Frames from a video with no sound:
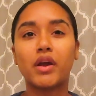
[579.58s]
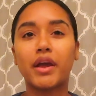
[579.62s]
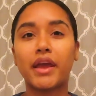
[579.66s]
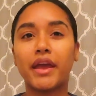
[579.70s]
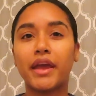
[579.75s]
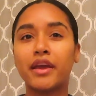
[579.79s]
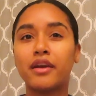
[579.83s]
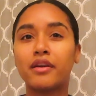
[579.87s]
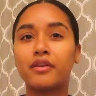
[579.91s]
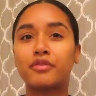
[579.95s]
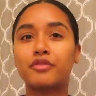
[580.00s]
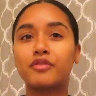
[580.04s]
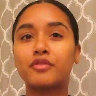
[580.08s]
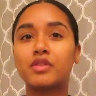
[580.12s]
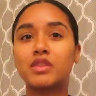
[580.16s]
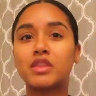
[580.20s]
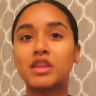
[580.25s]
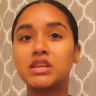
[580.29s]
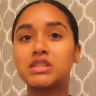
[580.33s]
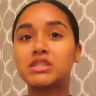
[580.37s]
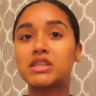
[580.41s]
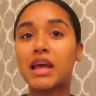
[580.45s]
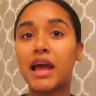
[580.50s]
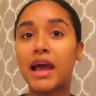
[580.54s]
if
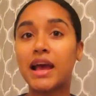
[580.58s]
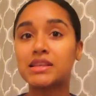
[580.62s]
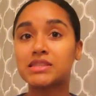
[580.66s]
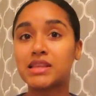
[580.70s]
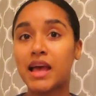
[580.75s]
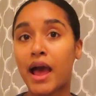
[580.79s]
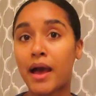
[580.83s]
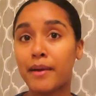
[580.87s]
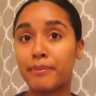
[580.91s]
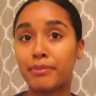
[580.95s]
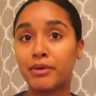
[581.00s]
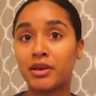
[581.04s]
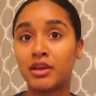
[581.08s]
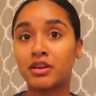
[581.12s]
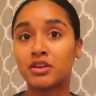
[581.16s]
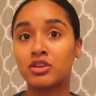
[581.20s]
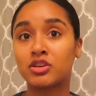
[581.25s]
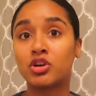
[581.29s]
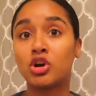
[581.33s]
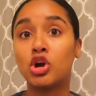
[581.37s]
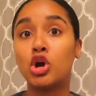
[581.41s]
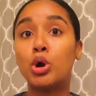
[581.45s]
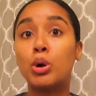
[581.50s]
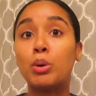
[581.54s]
this has
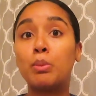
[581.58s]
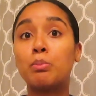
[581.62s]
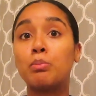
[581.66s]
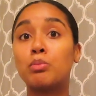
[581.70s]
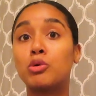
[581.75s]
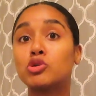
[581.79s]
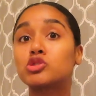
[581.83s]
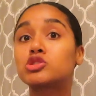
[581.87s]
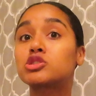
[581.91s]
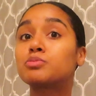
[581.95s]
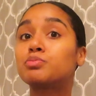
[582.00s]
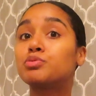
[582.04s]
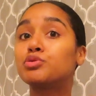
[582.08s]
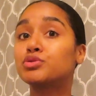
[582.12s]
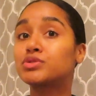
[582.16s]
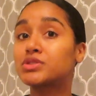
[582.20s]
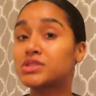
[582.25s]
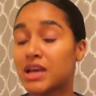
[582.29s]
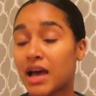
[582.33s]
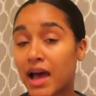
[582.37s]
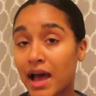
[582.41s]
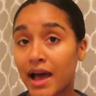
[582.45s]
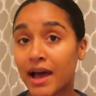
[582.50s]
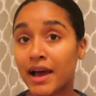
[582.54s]
happened multiple
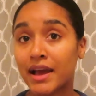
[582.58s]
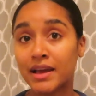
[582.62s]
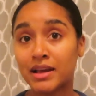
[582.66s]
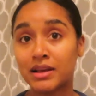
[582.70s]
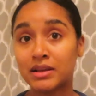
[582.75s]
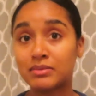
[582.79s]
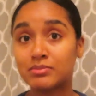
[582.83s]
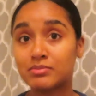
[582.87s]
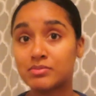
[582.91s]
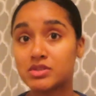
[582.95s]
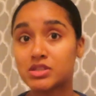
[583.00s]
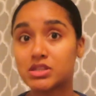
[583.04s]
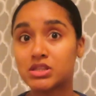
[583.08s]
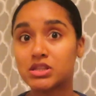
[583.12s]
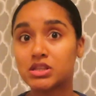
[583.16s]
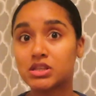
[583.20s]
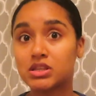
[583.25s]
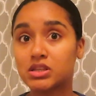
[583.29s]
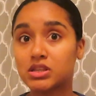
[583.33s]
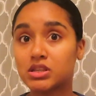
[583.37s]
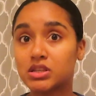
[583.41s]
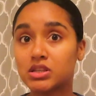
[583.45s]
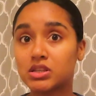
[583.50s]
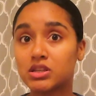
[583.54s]
times
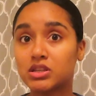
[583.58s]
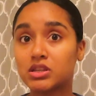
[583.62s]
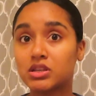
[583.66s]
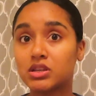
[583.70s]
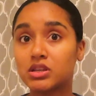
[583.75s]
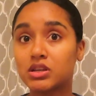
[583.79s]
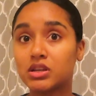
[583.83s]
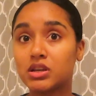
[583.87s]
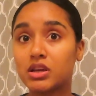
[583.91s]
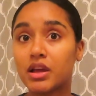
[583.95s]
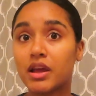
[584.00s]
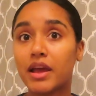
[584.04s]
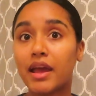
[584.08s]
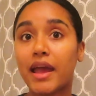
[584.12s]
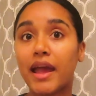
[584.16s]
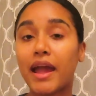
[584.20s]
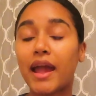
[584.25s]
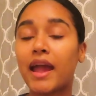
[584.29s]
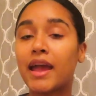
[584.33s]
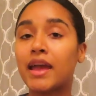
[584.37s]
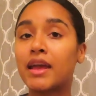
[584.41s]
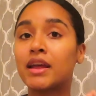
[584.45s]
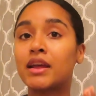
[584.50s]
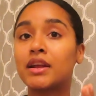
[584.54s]

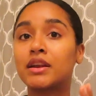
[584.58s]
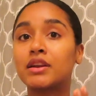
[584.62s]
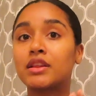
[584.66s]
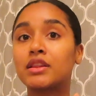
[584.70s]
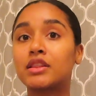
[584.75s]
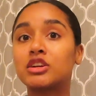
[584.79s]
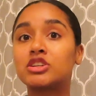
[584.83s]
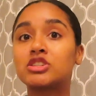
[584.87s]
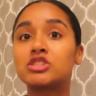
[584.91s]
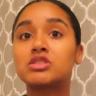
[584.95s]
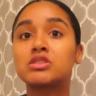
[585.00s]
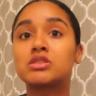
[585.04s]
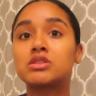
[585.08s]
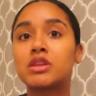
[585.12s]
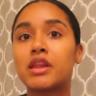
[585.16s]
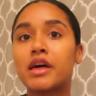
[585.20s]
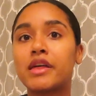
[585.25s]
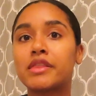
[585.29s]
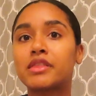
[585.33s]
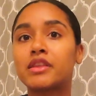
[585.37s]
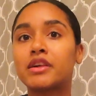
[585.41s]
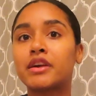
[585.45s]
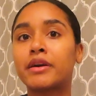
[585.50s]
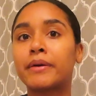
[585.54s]
and there's
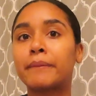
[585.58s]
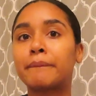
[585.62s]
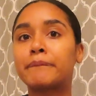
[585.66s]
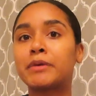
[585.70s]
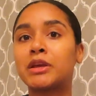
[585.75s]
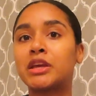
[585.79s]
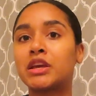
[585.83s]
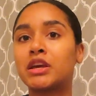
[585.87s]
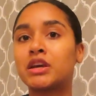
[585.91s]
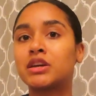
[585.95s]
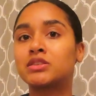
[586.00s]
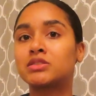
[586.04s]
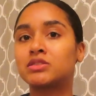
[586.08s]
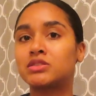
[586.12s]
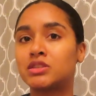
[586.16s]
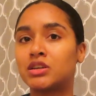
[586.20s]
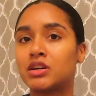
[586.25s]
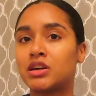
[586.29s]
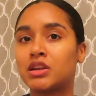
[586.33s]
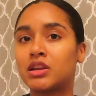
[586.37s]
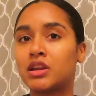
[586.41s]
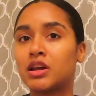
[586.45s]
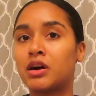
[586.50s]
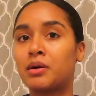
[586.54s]
nothing being
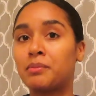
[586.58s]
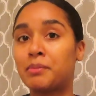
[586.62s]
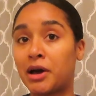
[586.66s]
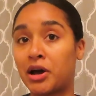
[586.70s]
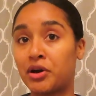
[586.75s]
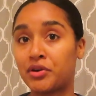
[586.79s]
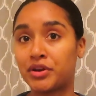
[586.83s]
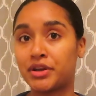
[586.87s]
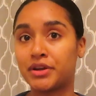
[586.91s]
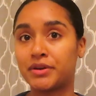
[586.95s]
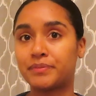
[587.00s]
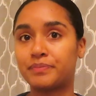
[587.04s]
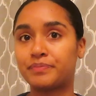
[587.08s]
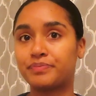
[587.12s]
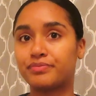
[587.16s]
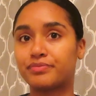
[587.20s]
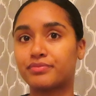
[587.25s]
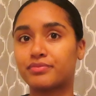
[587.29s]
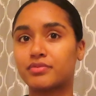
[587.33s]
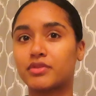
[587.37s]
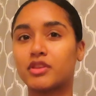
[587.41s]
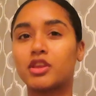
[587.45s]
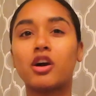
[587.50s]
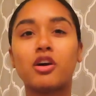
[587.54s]
done about it?
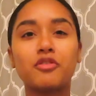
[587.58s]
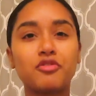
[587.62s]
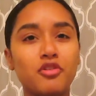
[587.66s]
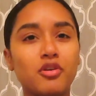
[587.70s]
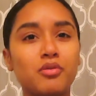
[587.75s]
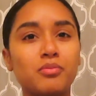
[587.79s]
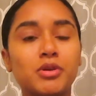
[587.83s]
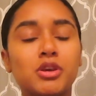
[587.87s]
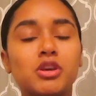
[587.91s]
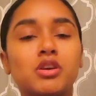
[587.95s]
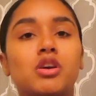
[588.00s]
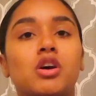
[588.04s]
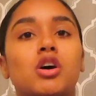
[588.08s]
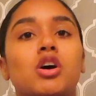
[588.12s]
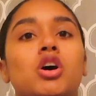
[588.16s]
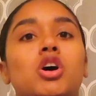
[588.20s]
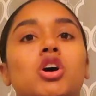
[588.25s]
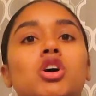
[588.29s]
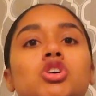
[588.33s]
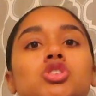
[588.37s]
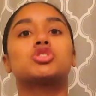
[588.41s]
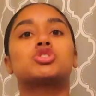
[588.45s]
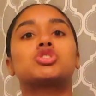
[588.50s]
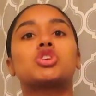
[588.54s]
Y'all feel me?
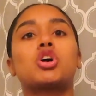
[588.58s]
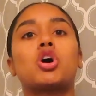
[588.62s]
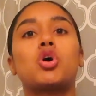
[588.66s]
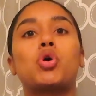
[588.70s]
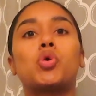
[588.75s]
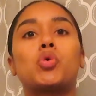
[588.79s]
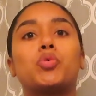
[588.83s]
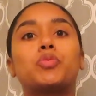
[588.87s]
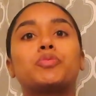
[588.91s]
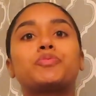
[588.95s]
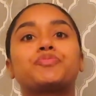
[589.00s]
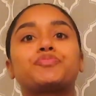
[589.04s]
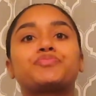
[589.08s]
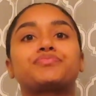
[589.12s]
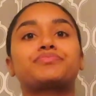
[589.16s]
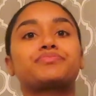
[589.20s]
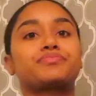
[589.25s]
So